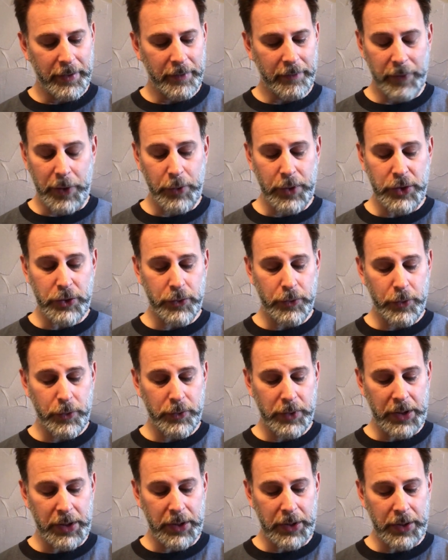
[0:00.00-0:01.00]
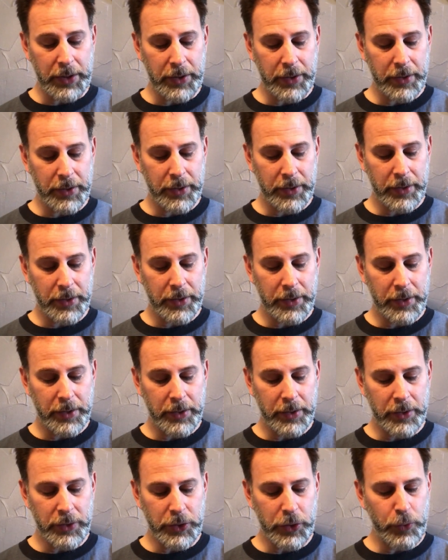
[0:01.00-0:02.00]
Very truly,
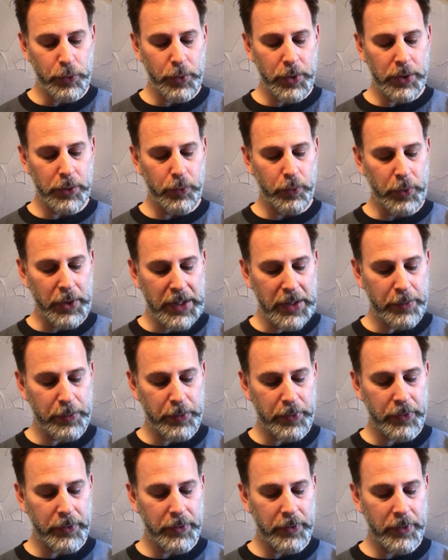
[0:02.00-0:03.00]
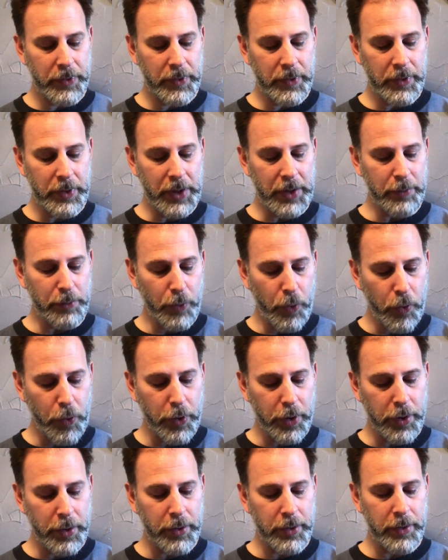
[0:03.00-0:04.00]
you will weep and
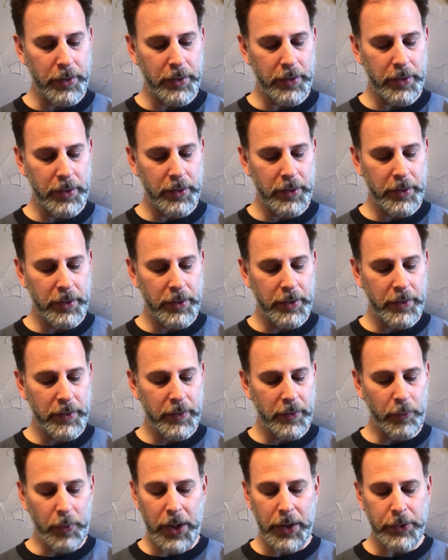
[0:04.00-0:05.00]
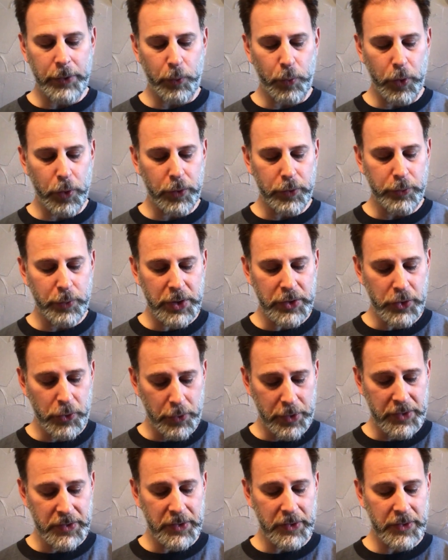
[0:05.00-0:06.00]
mourn while the world
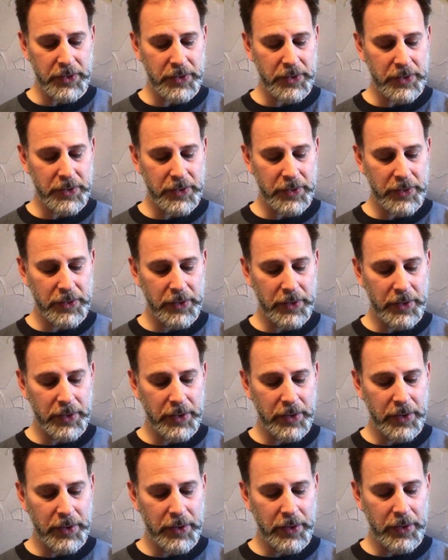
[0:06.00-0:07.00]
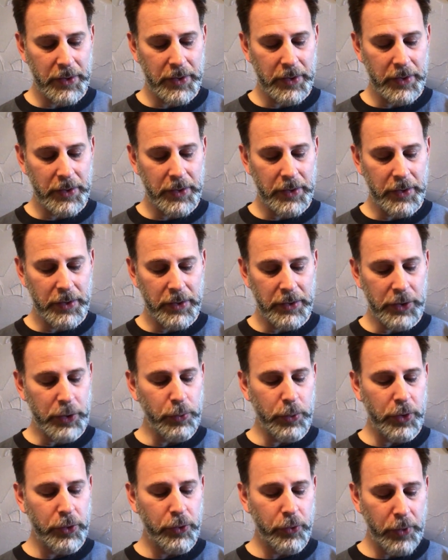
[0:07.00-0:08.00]
rejoices. You
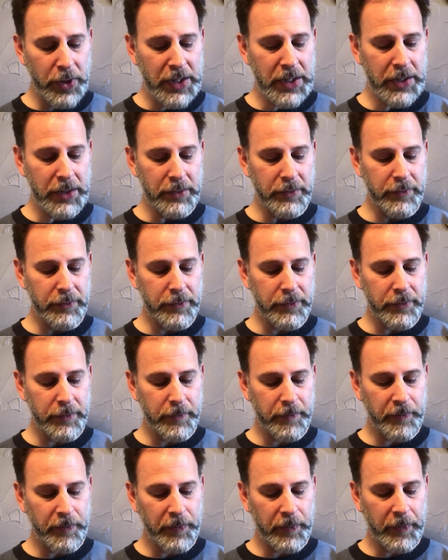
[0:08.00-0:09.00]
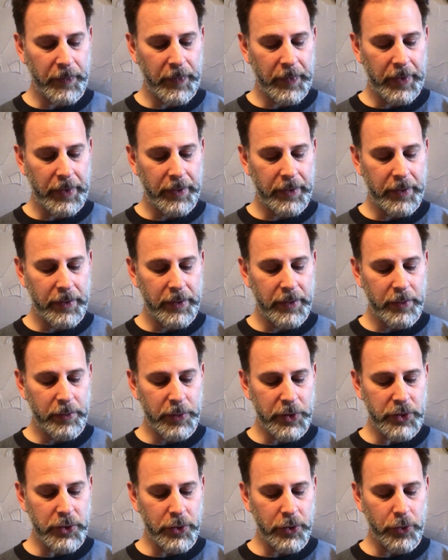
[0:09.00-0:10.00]
will grieve
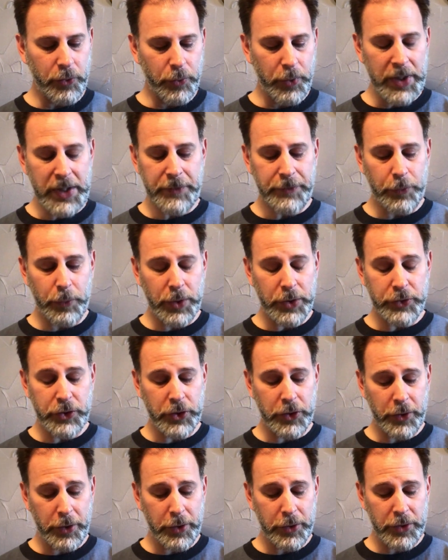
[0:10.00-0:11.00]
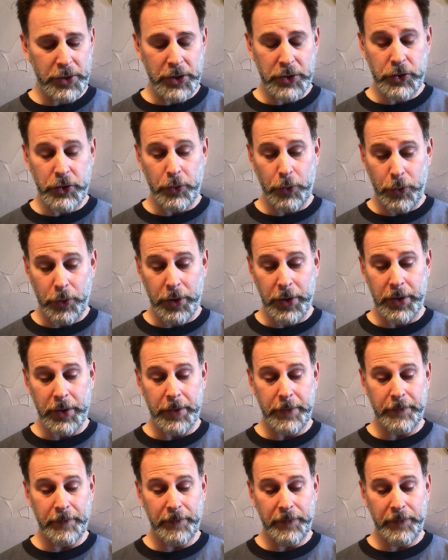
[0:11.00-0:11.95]
but your grief will churn to joy.